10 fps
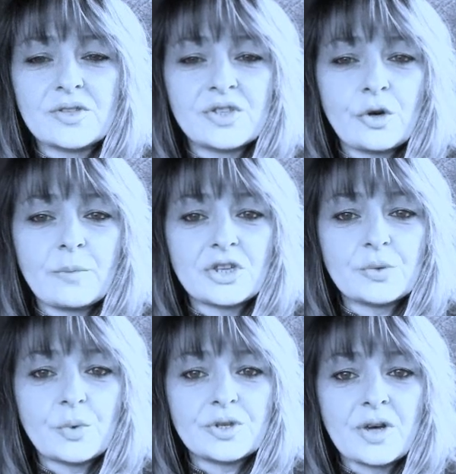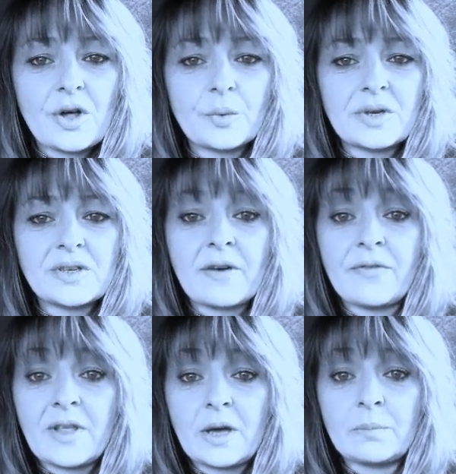are so much more tolerant
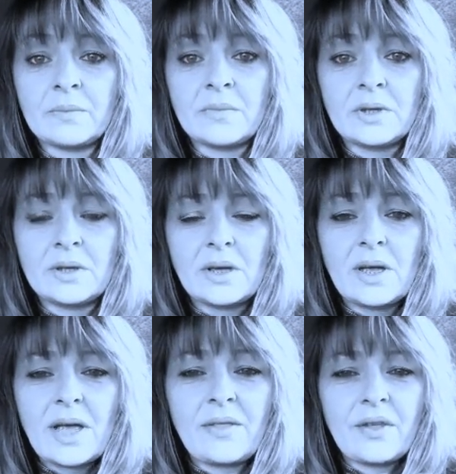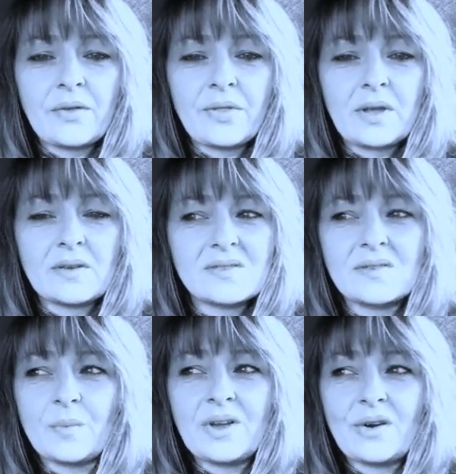of them and their
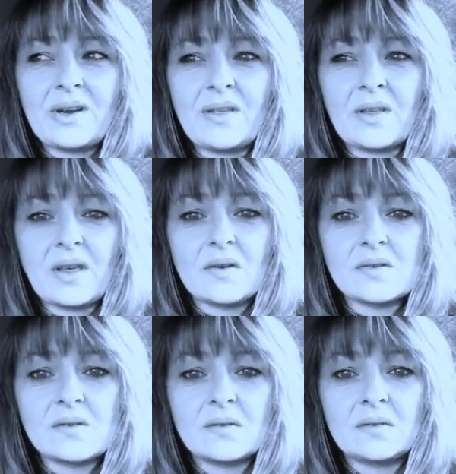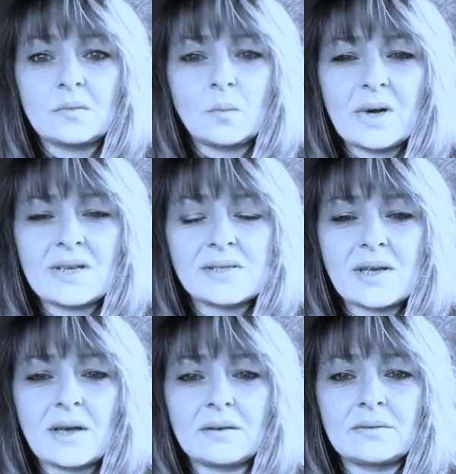things than we are anything else. Why is
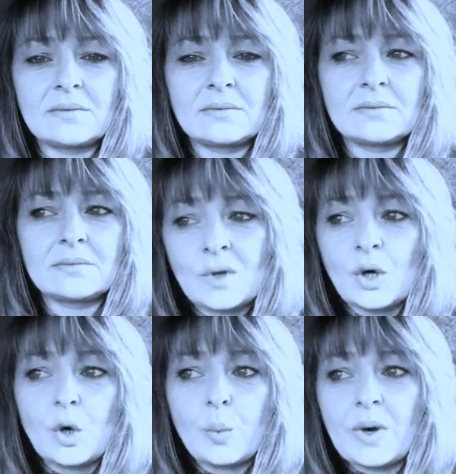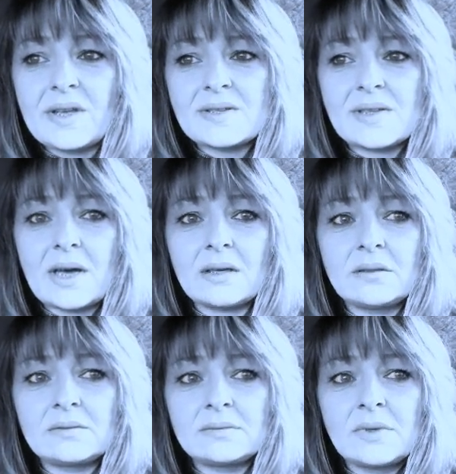that? Why is that?
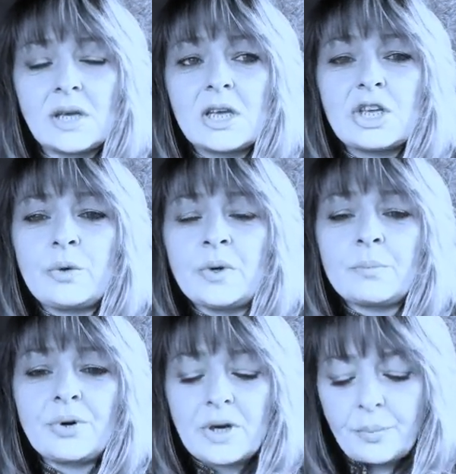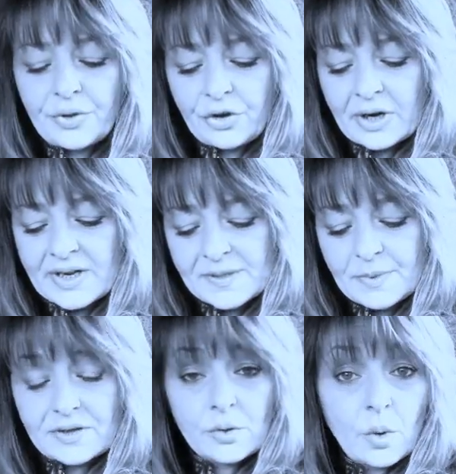You wouldn't put up with your
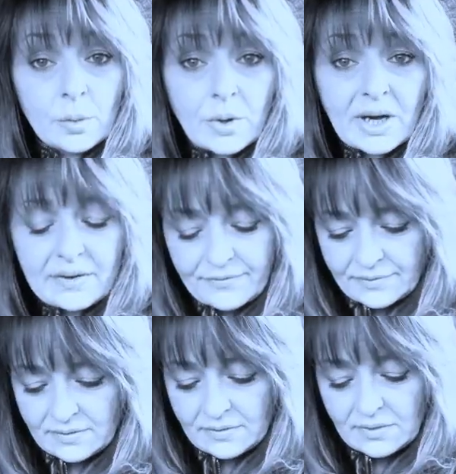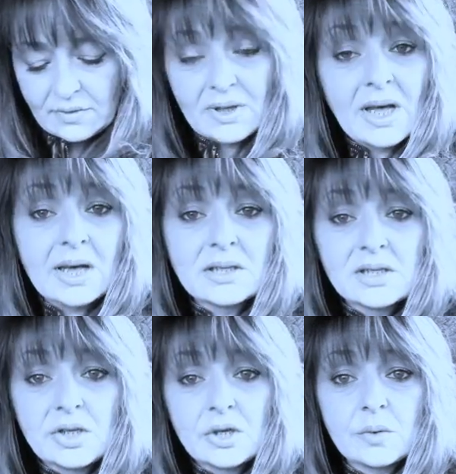husband or wife
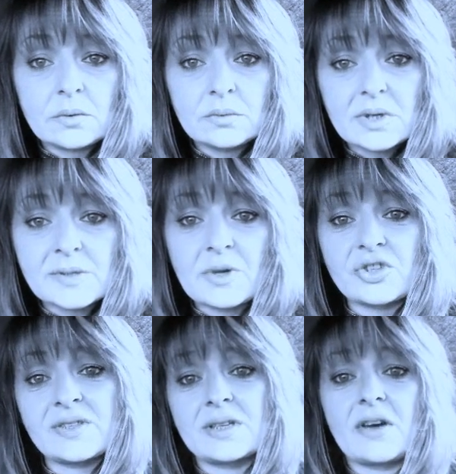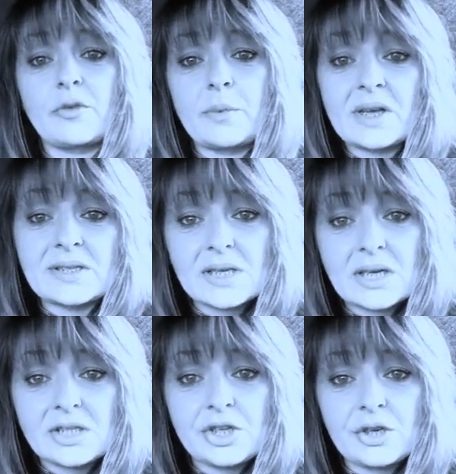lying to you as much as the government has
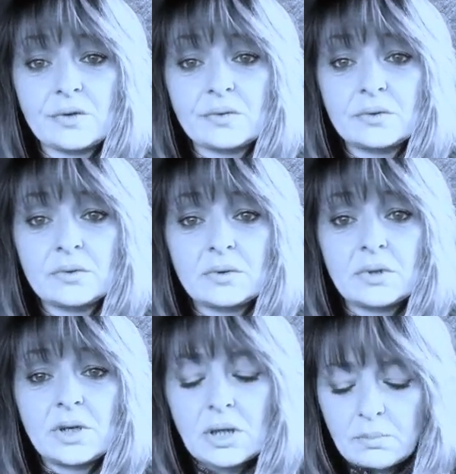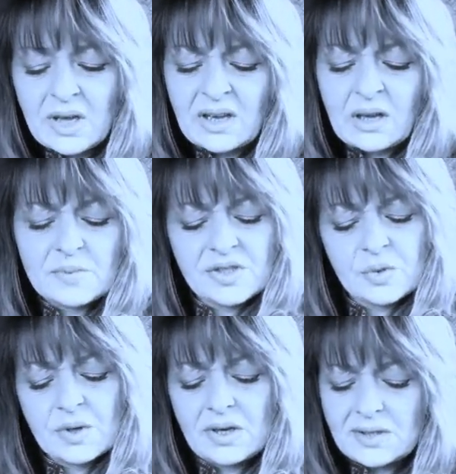lied to you, making up
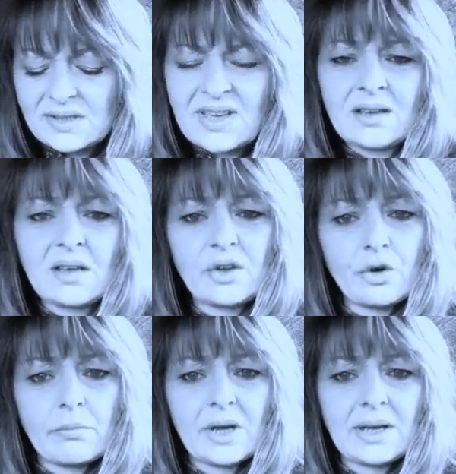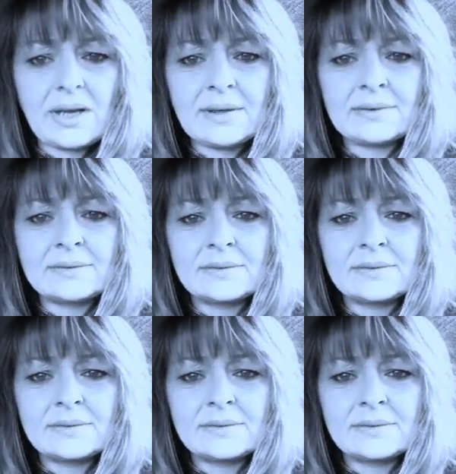stories, taking your money,